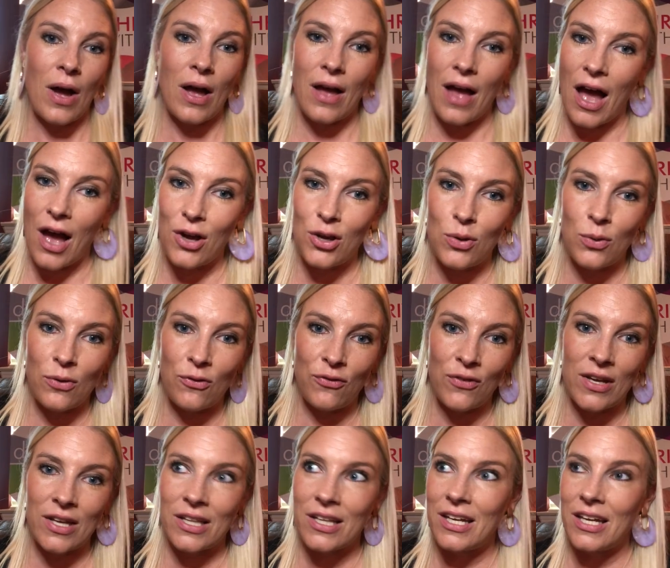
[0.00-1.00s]
how you were
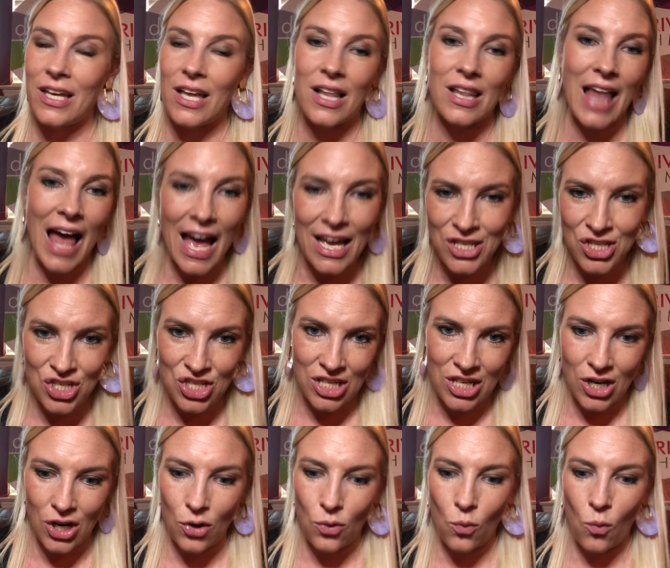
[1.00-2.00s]
feeling last
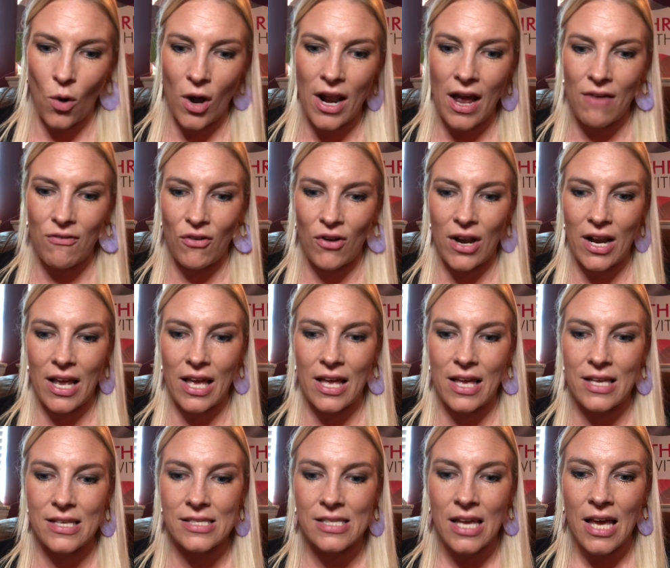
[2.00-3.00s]
year, whatever it
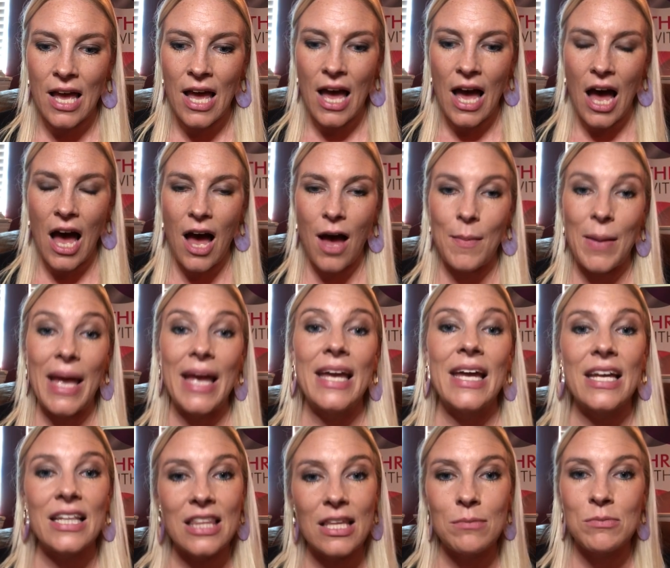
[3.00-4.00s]
is, and
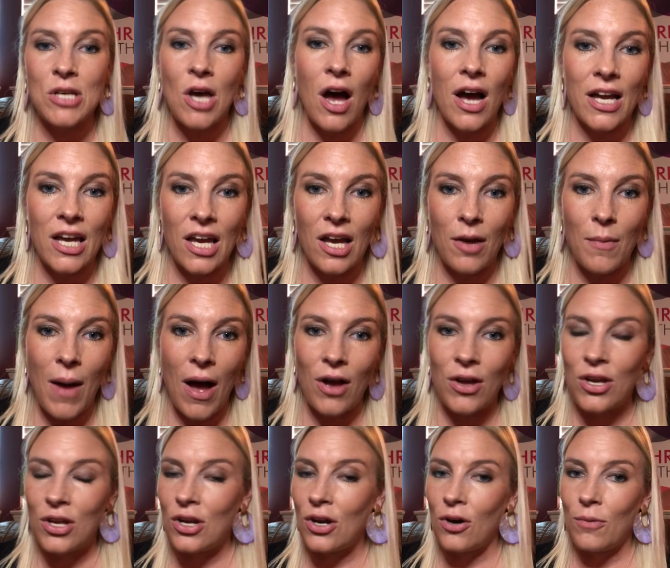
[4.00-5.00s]
get them talking
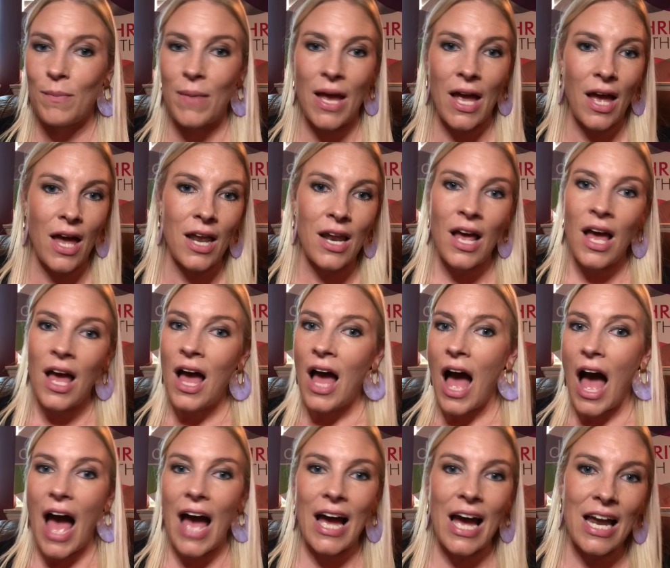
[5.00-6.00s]
about, man,
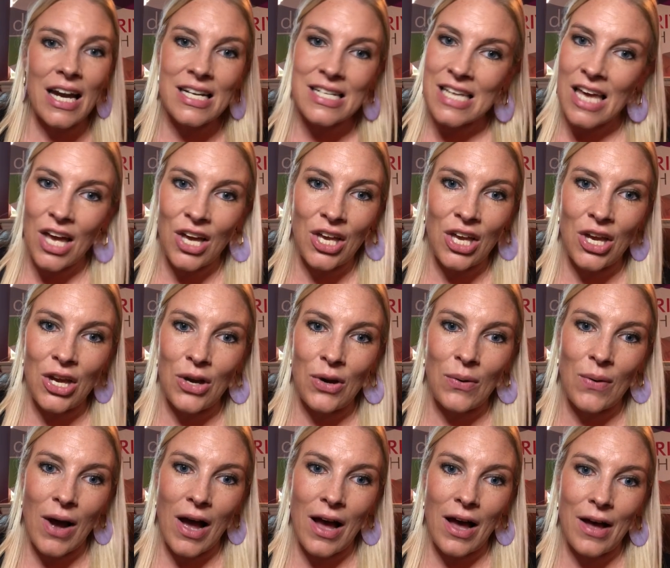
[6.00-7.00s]
I got to tell
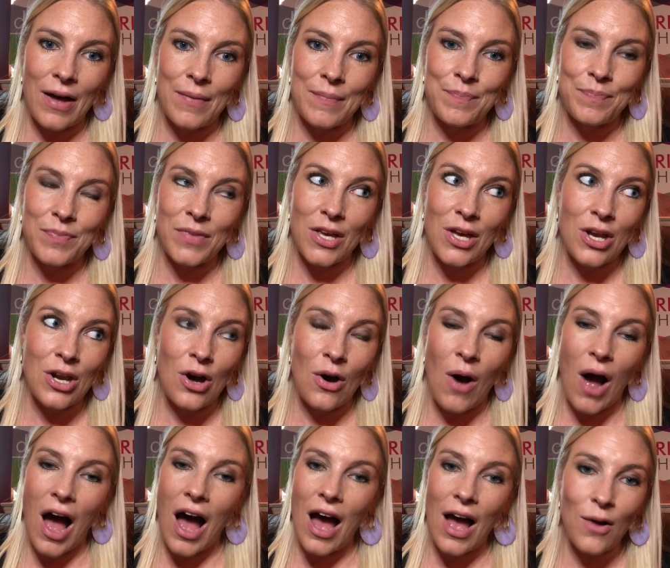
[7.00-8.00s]
you,
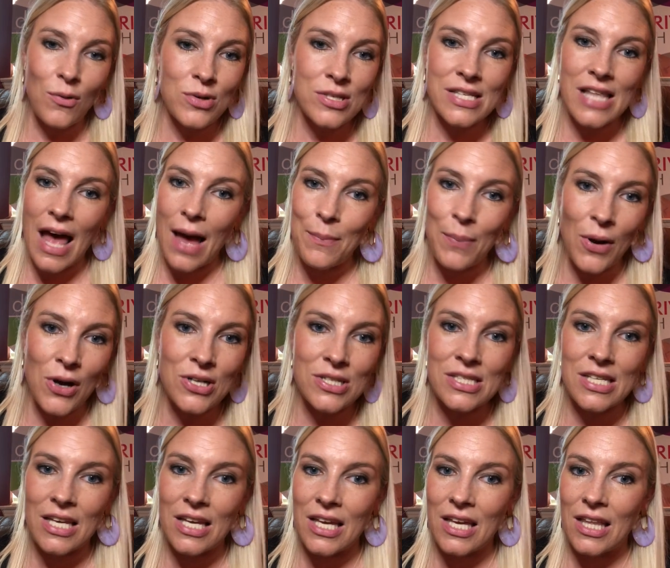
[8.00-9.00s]
I was that
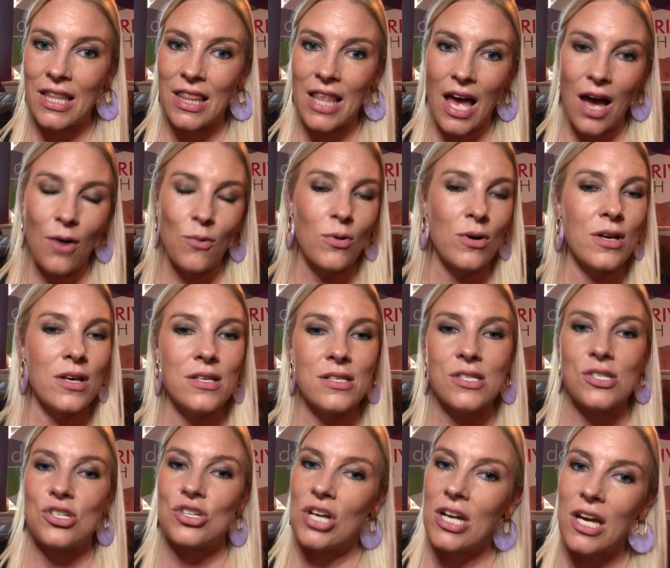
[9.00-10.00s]
person that
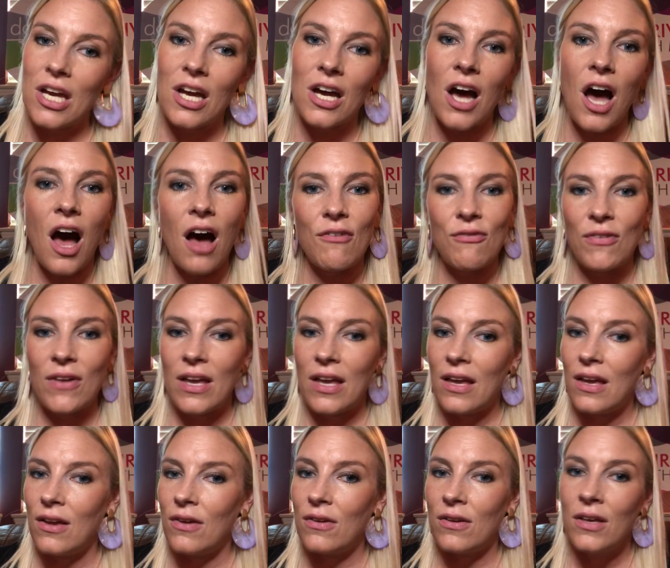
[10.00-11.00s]
was drinking
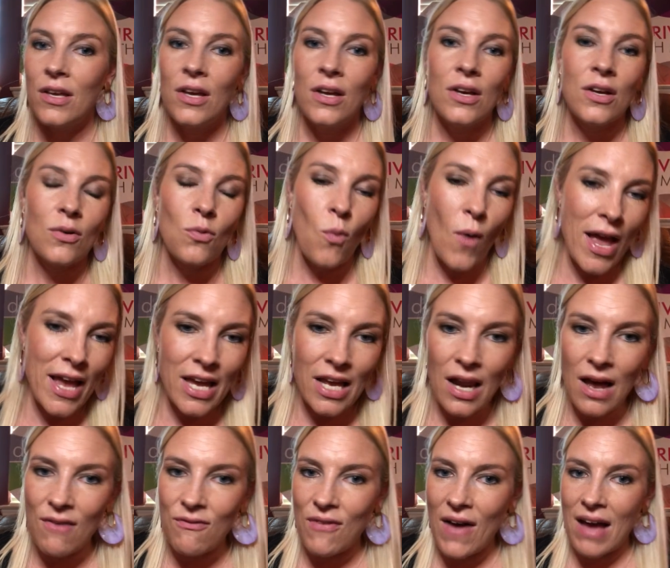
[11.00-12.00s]
coffee, waking
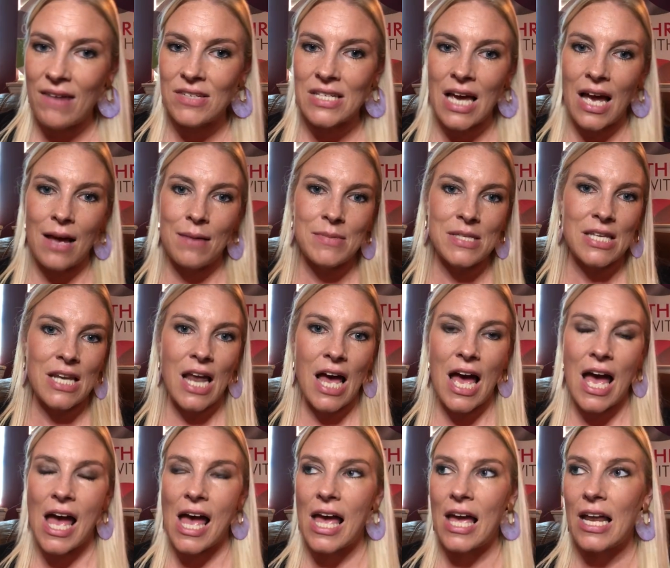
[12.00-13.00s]
up 5 times a
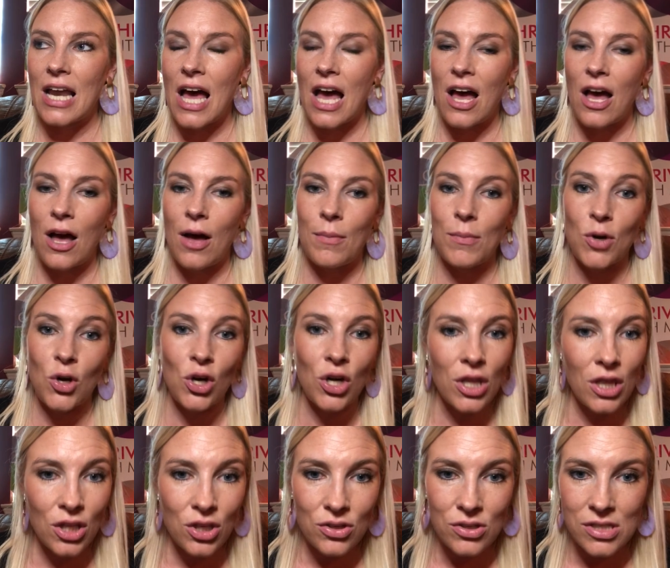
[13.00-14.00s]
night,
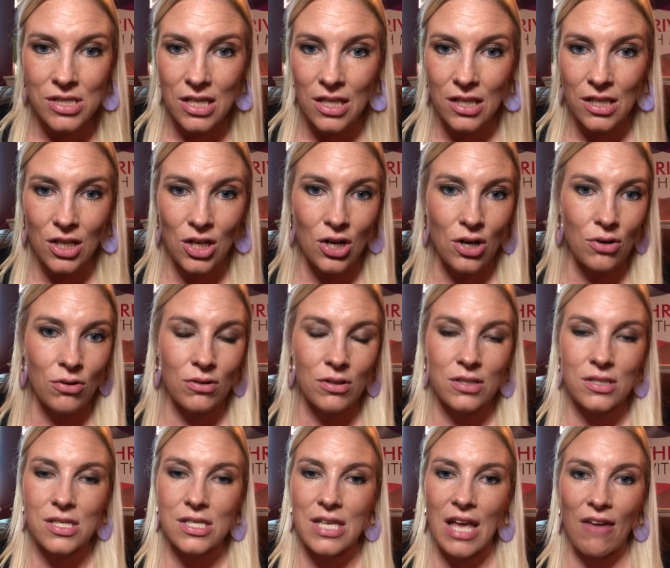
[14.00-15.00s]
couldn't lose,
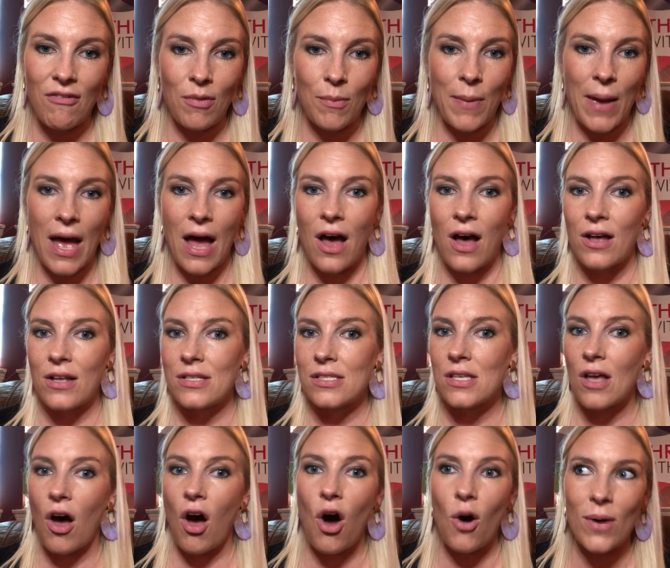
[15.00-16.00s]
7 pounds,
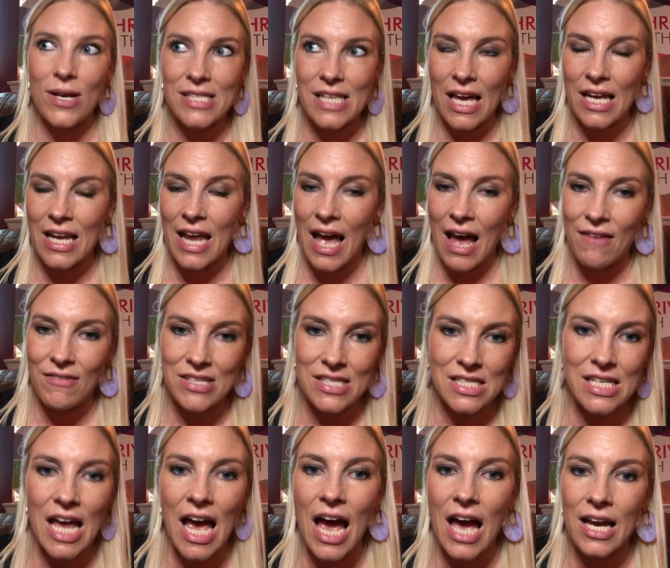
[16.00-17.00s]
always had to have a
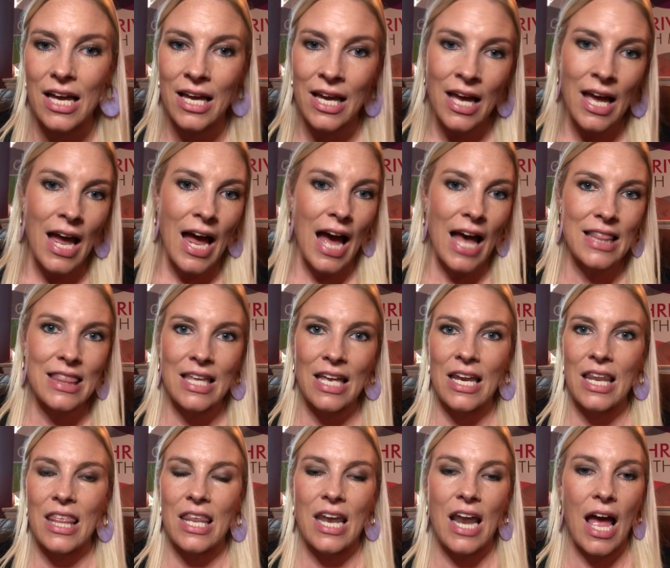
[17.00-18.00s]
snack at the
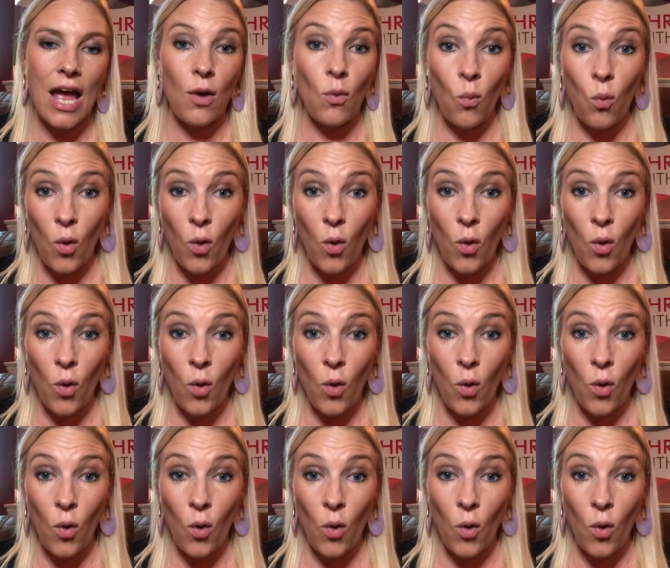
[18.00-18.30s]
end of the night,